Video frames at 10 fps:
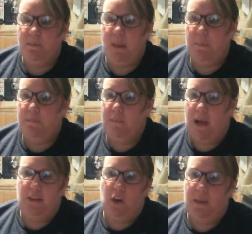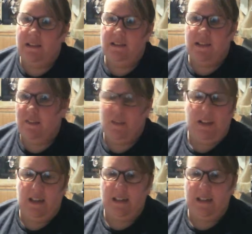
and comments and everything.